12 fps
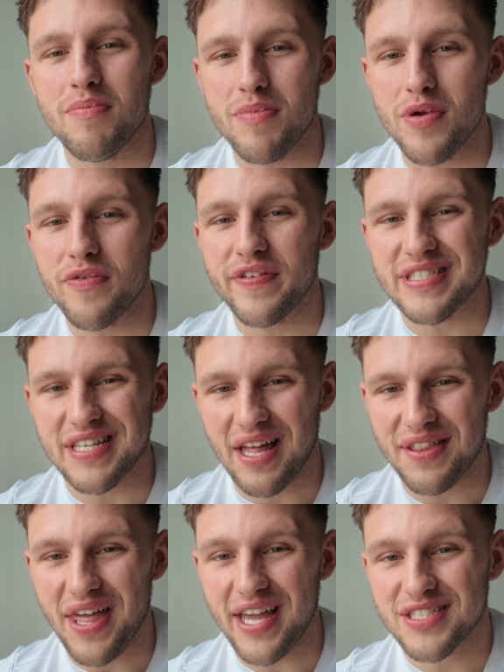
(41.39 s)
move into
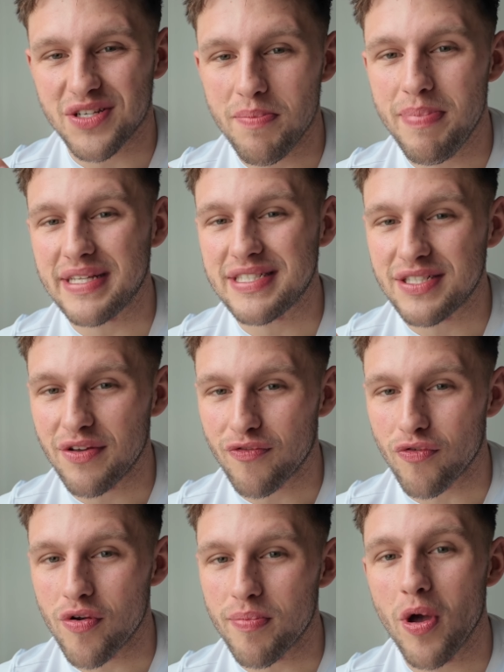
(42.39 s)
that next
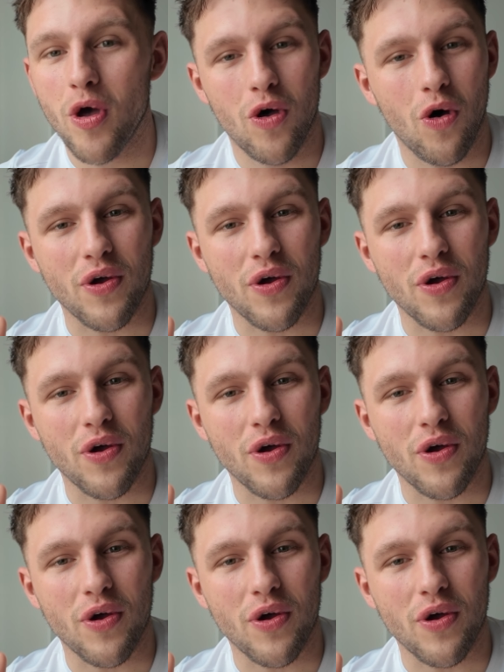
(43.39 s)
competitive group